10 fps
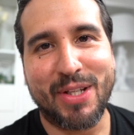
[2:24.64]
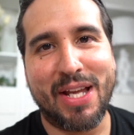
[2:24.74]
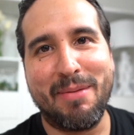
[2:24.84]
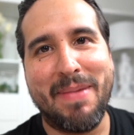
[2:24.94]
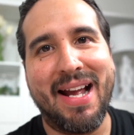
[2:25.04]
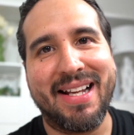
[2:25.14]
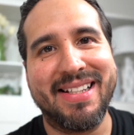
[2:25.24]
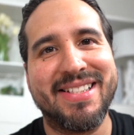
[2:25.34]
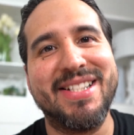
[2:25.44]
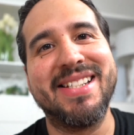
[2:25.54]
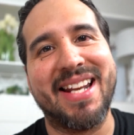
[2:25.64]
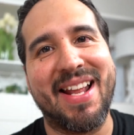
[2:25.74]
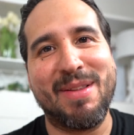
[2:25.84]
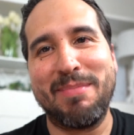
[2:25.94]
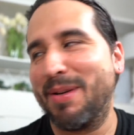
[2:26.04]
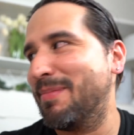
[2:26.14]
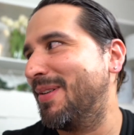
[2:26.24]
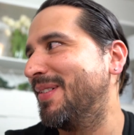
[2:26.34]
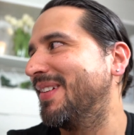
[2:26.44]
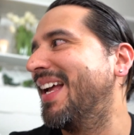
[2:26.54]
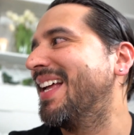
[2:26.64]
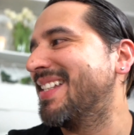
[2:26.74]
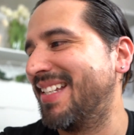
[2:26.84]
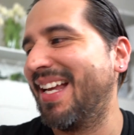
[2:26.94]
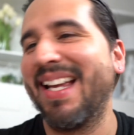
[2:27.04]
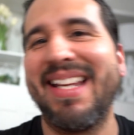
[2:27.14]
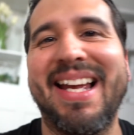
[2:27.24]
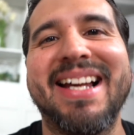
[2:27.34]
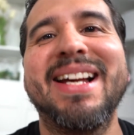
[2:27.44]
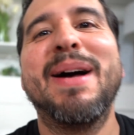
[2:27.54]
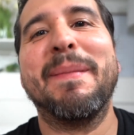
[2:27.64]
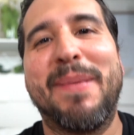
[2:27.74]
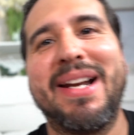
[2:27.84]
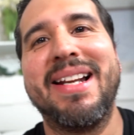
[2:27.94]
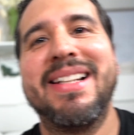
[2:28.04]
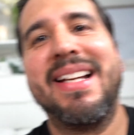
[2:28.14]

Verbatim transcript: to get her back, she's gonna have to put a bowl. No, yes, yeah, yeah. It. Put it. You're